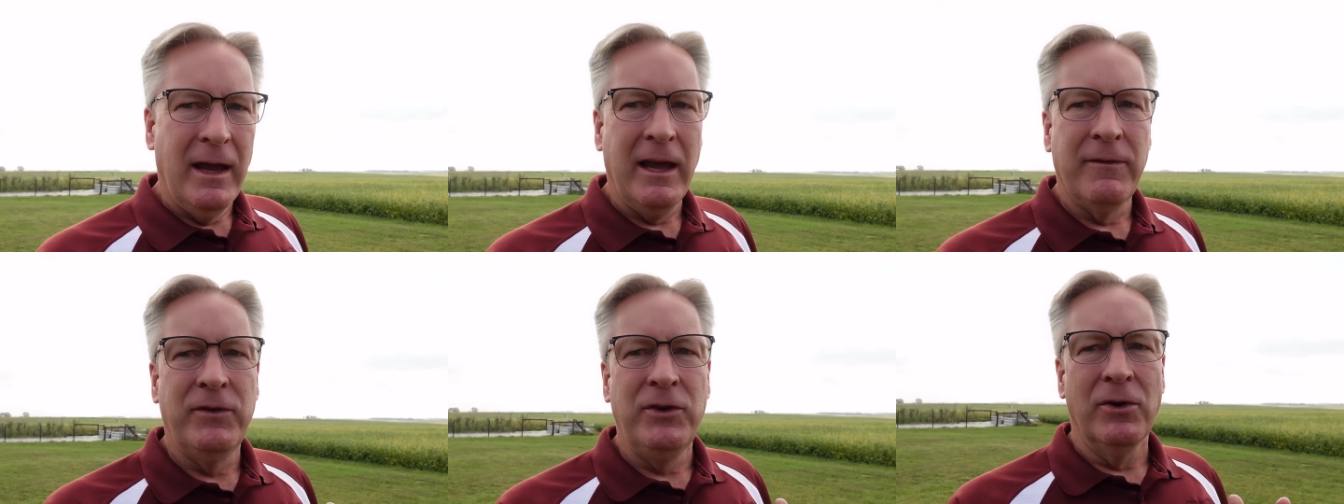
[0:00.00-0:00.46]

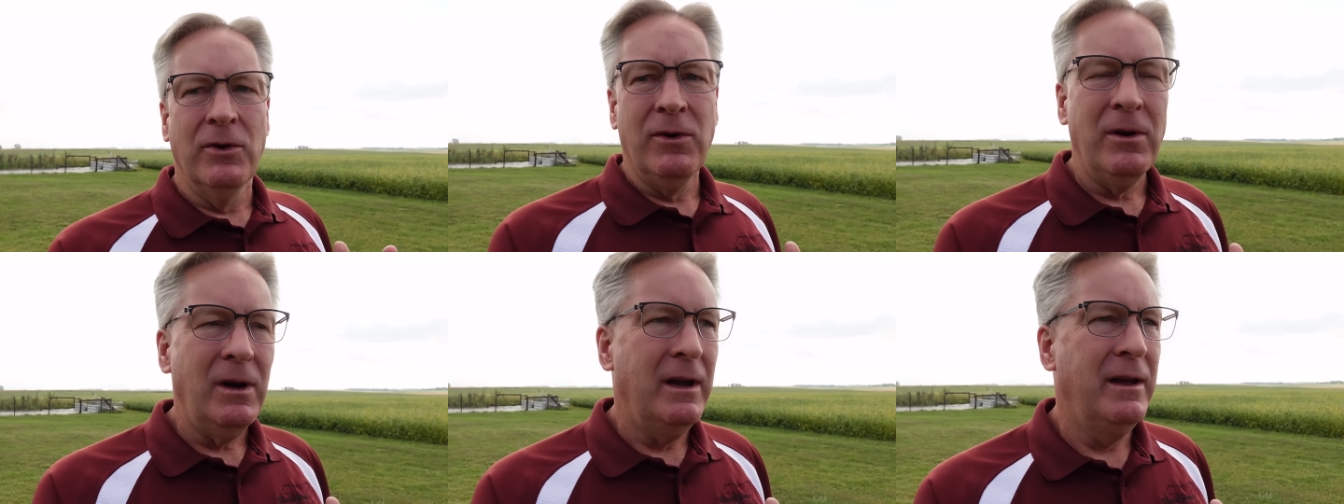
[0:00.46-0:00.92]
If
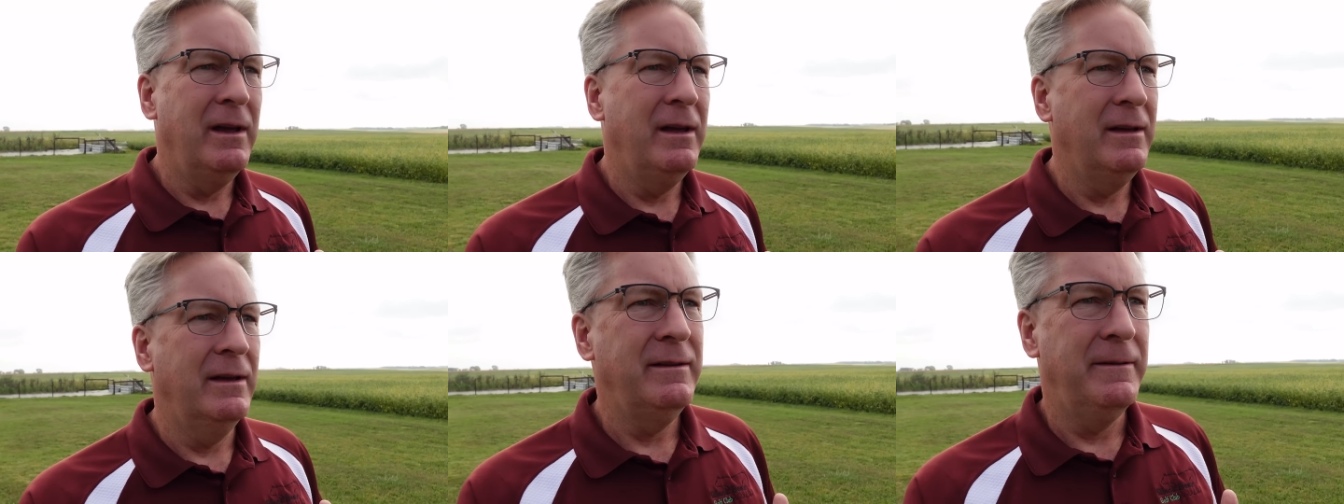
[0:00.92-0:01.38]
you're
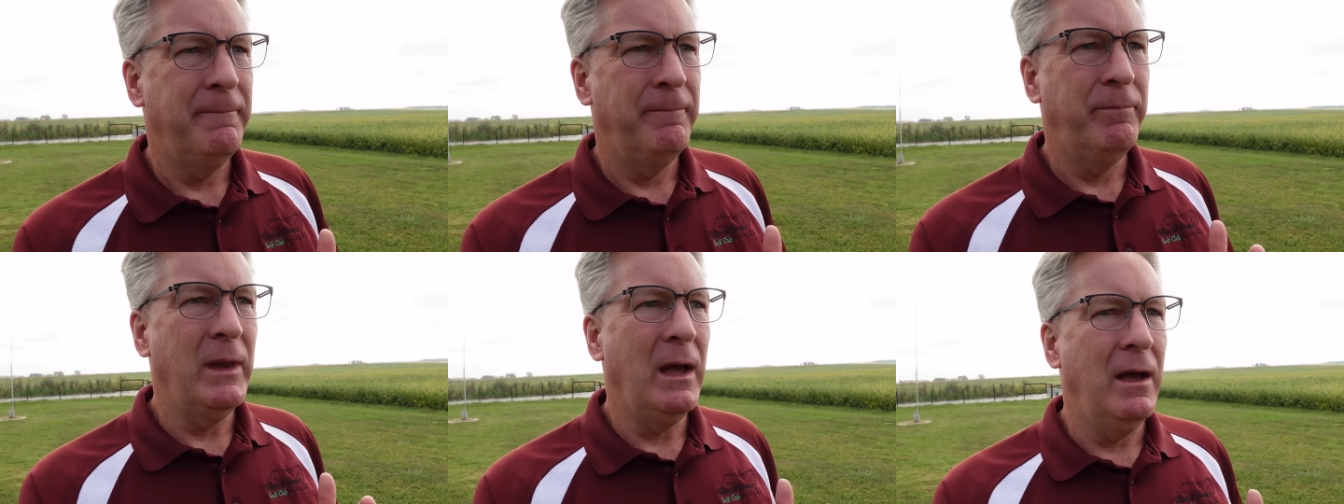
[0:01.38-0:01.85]

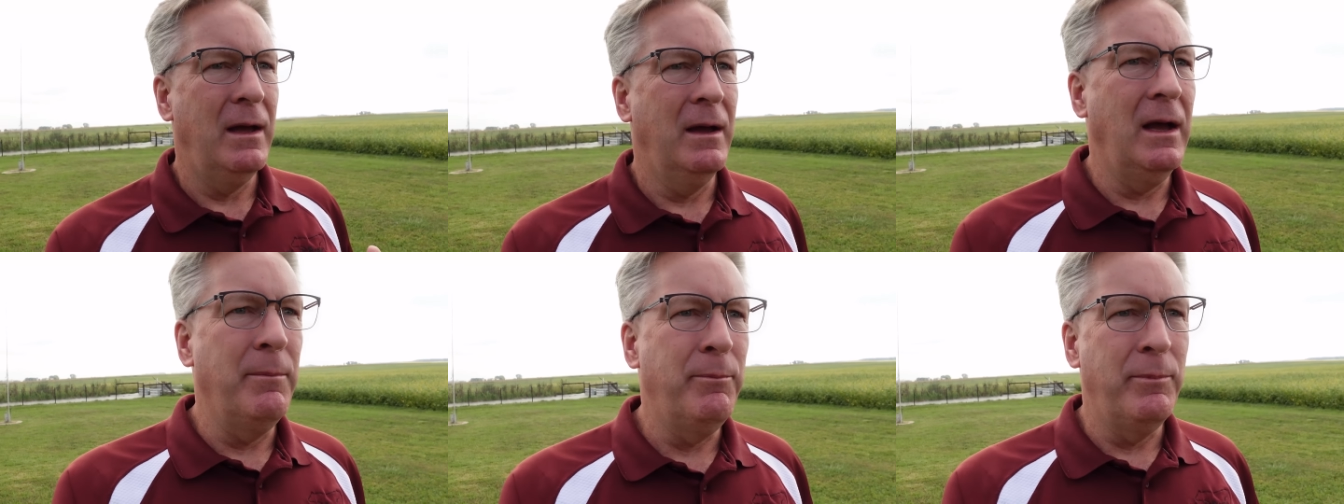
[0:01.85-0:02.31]

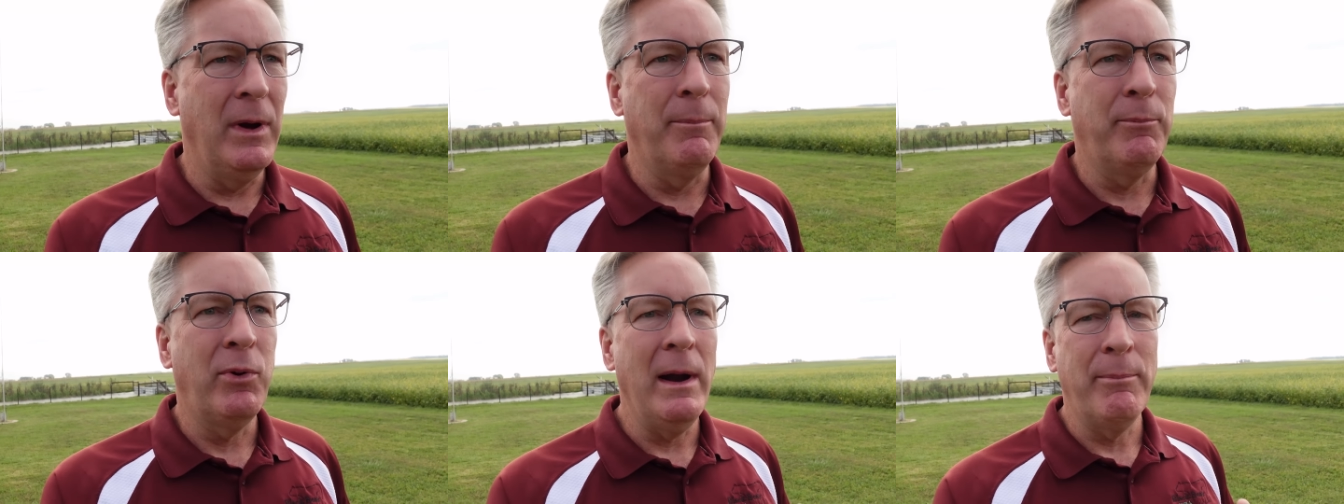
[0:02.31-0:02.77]
a
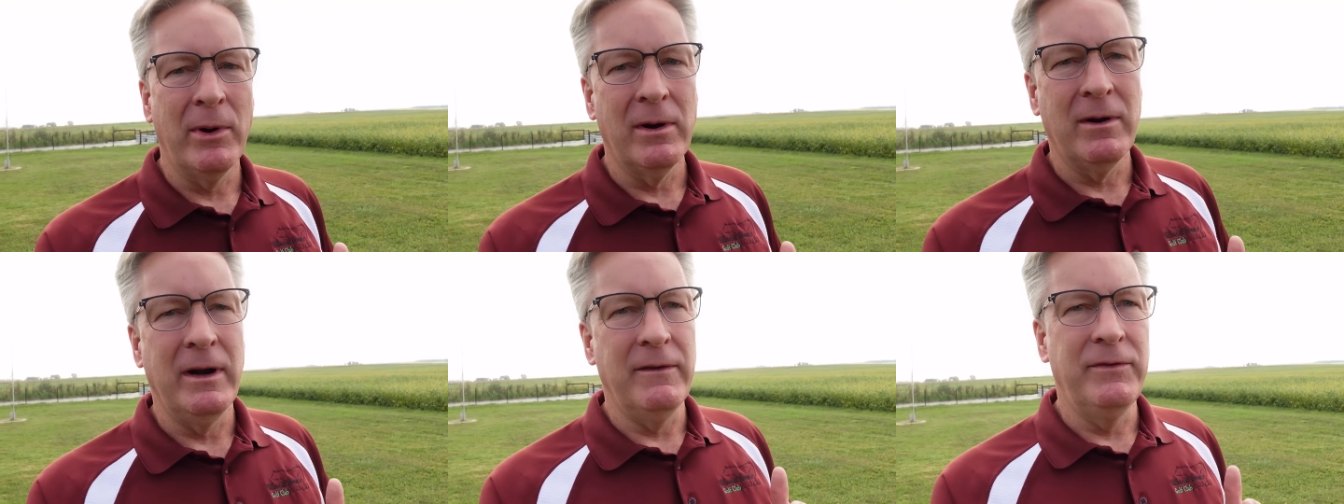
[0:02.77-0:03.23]

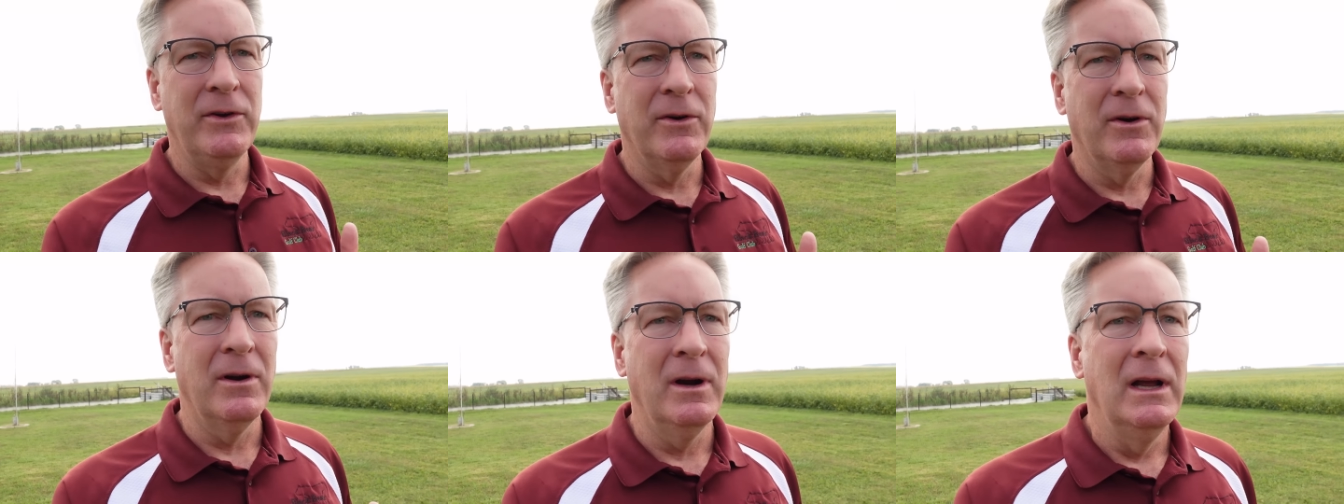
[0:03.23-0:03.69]
prepper, if
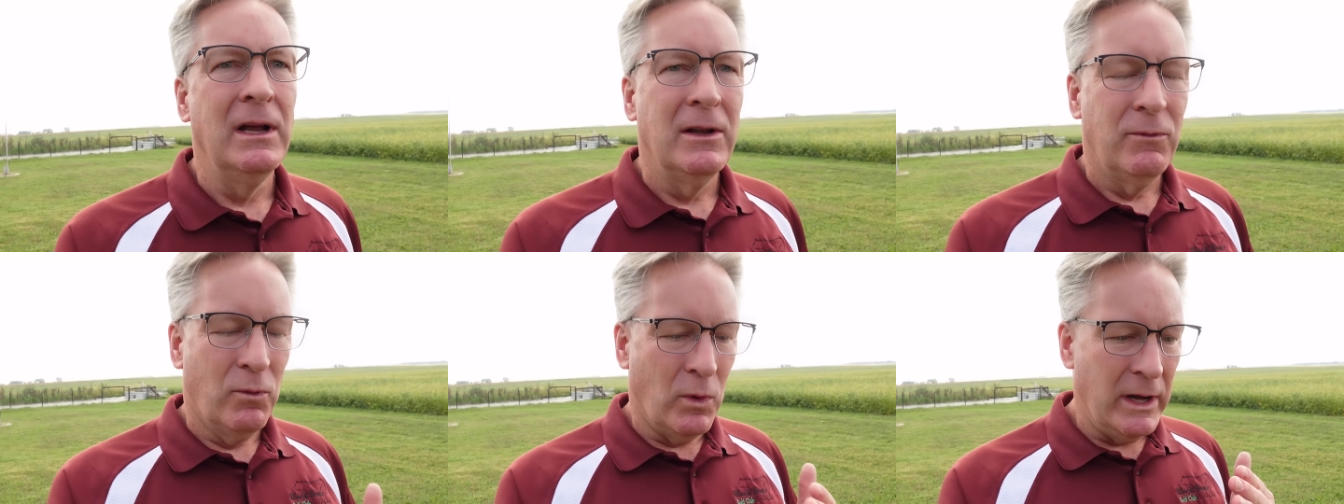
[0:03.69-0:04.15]
you're
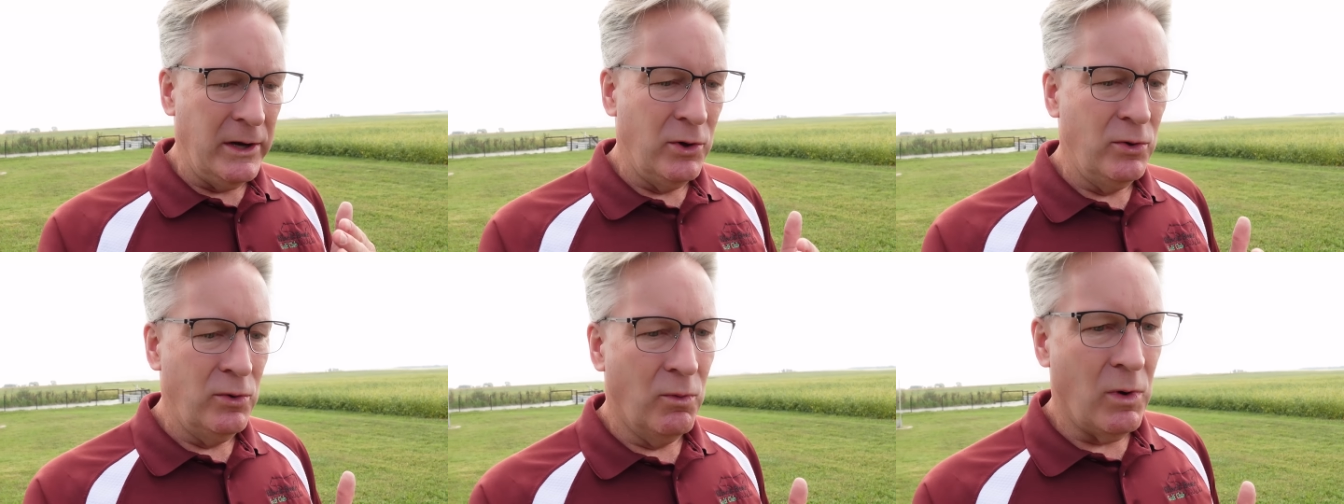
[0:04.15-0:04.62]
one
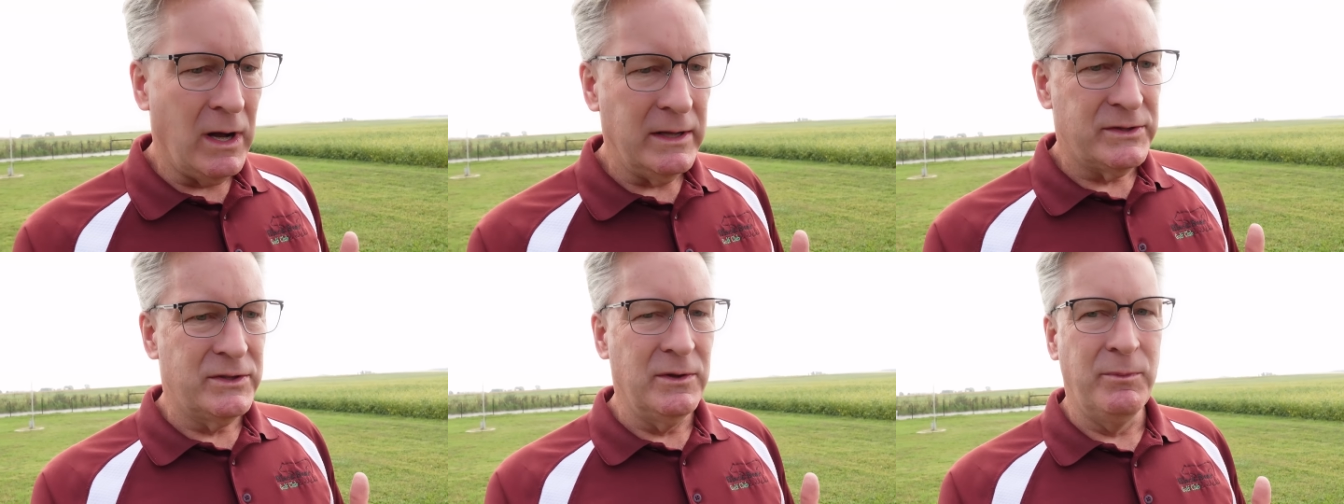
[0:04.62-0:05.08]
who
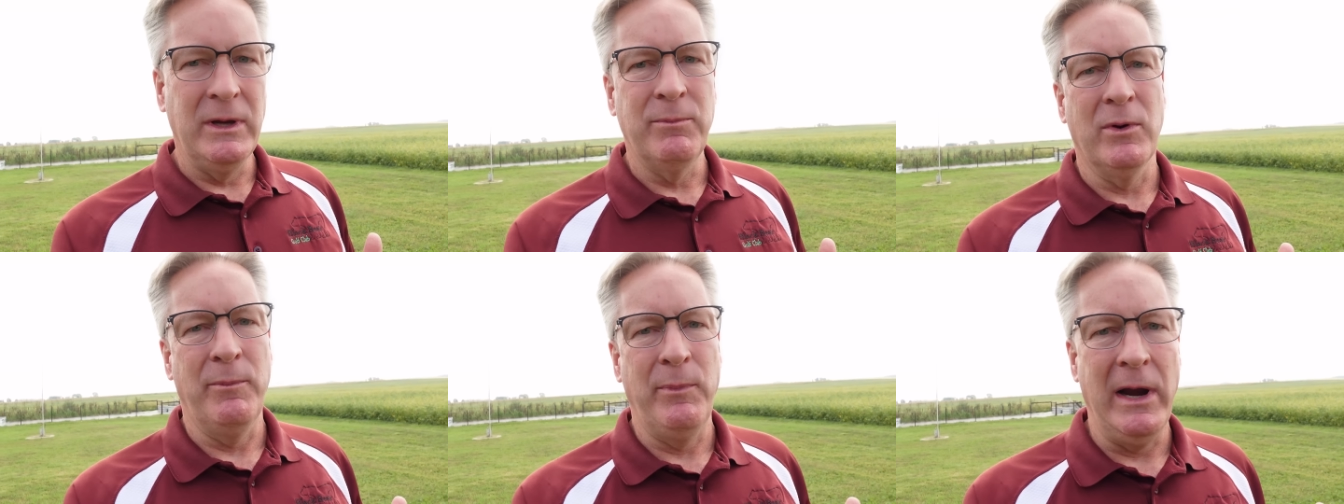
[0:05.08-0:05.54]
wants to be
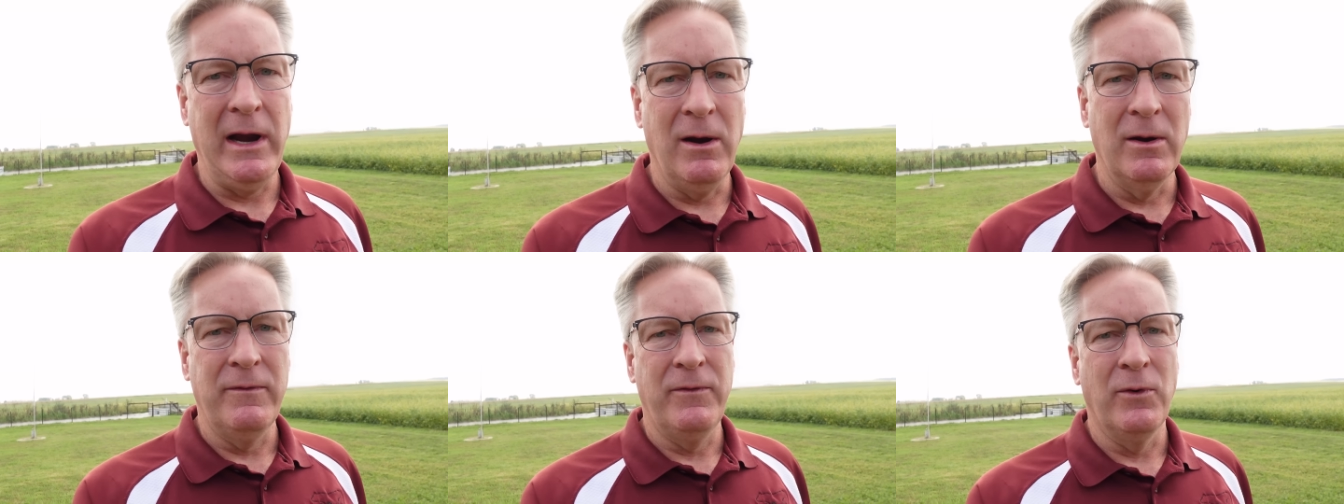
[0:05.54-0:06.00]

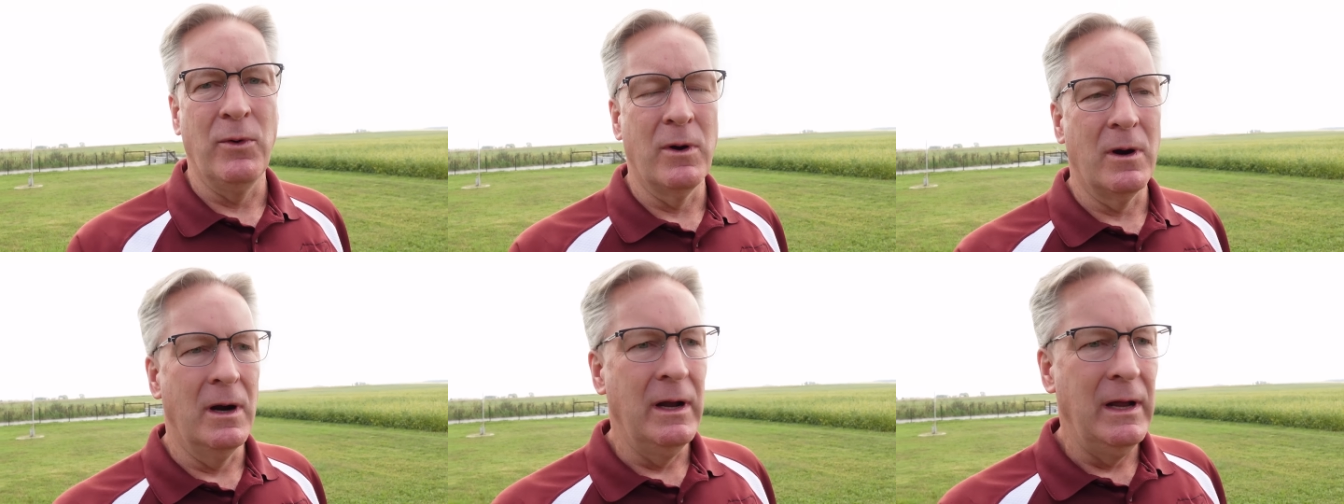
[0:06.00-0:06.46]
prepared
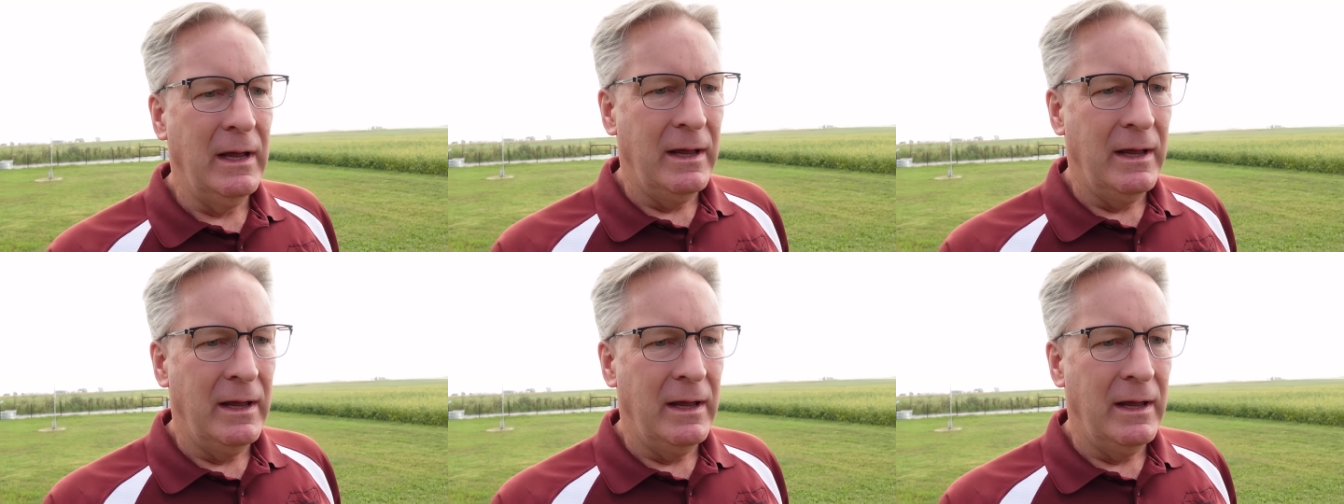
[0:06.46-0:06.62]
for